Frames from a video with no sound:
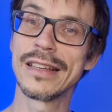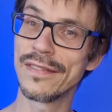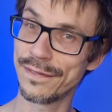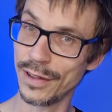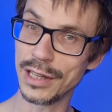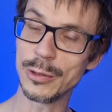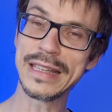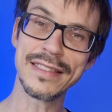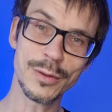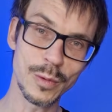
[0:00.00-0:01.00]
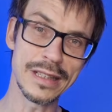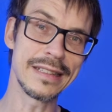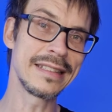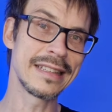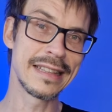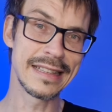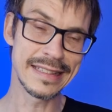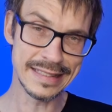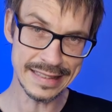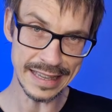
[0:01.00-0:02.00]
following the word
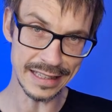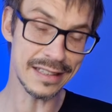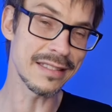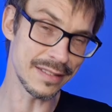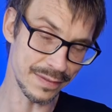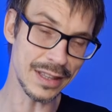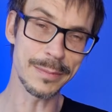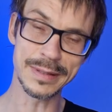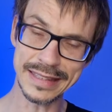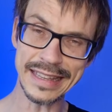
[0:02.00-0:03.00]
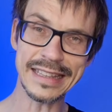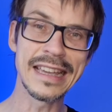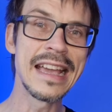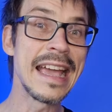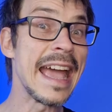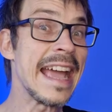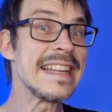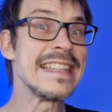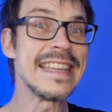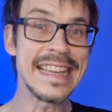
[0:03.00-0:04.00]
think, the verb think.
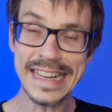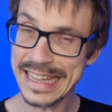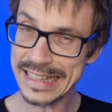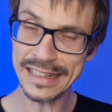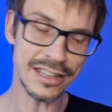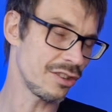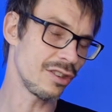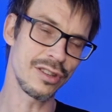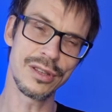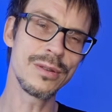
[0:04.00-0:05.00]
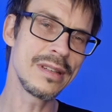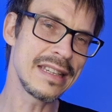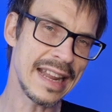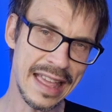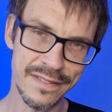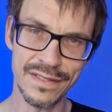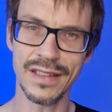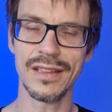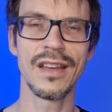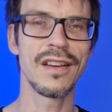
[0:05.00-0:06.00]
And in English, you
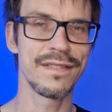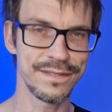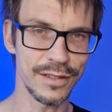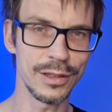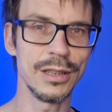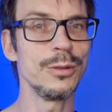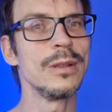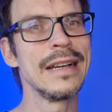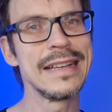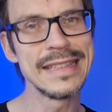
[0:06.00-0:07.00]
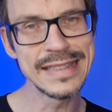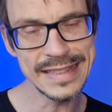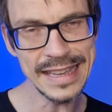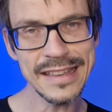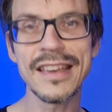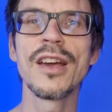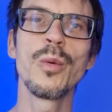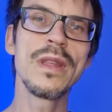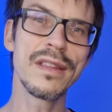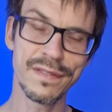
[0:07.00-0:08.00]
never follow think
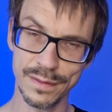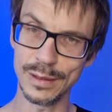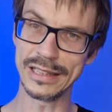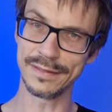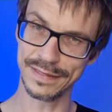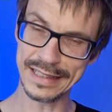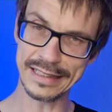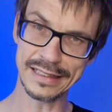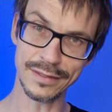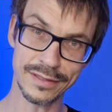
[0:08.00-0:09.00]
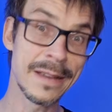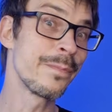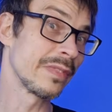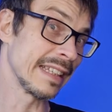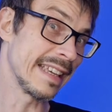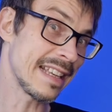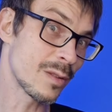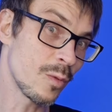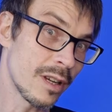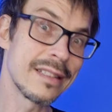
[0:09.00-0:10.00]
with a full infinitive. And
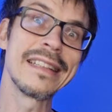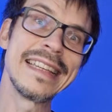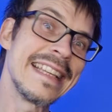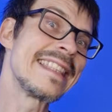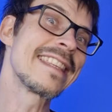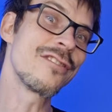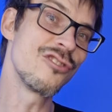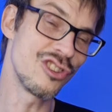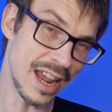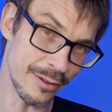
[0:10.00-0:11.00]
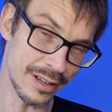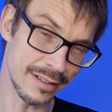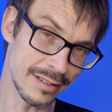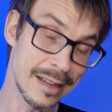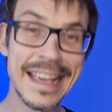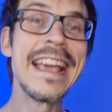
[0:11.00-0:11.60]
guess what? It's a gerund.